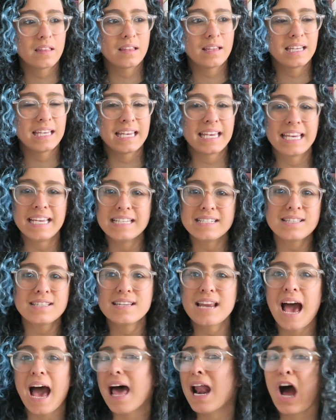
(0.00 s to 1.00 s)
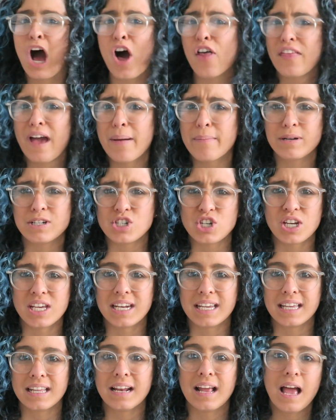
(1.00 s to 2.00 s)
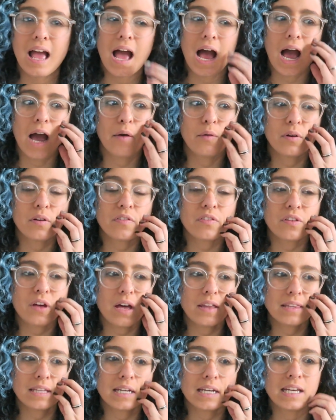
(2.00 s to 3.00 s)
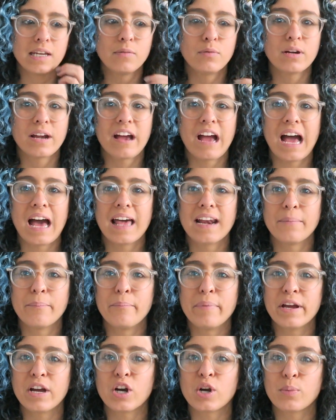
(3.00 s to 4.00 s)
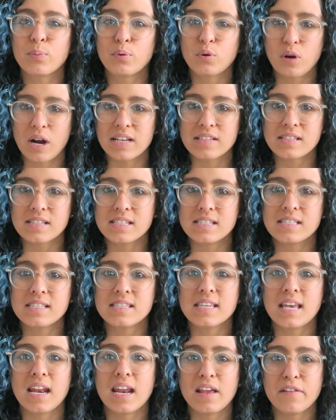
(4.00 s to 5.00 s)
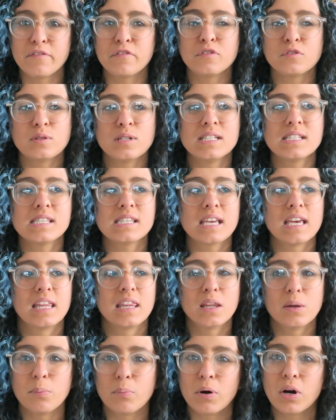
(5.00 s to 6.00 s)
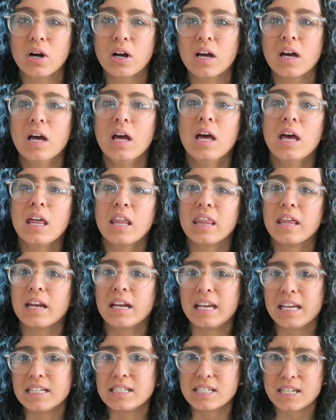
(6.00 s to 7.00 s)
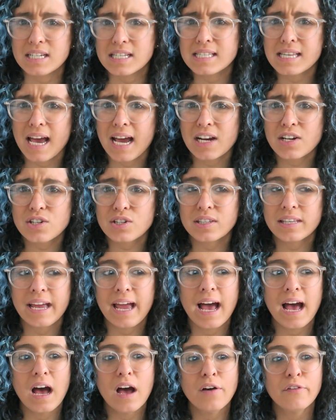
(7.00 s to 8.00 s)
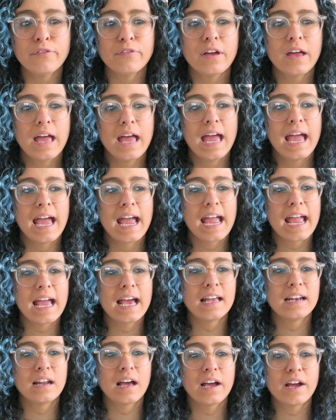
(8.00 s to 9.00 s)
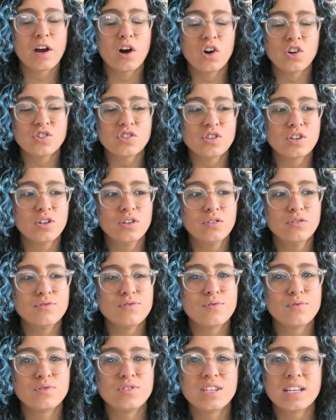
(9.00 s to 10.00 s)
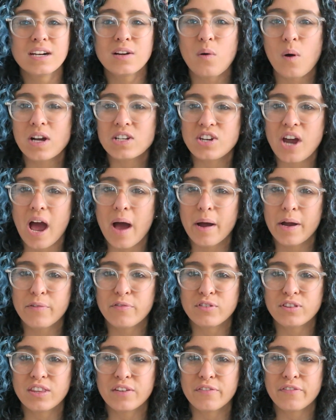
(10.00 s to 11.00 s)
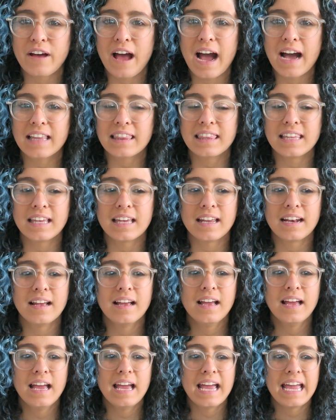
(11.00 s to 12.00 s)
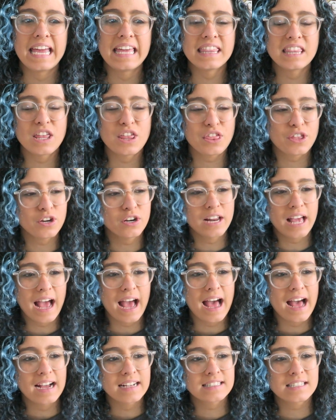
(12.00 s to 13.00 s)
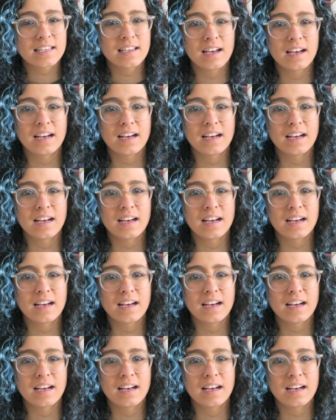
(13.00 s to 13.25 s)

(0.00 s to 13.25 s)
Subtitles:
he's not all that much in it. I would have thought that he would have had a bigger presence and influence in the book than he does actually have. And I also didn't quite jive with the fact that in the third act,